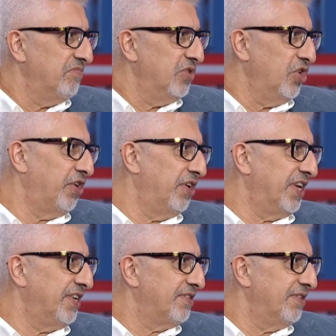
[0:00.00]
not at
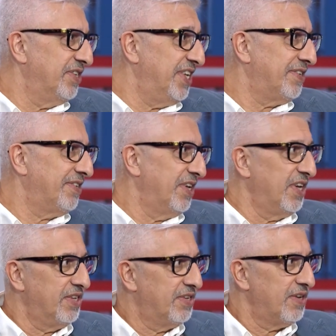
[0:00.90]
ease, dis-ease.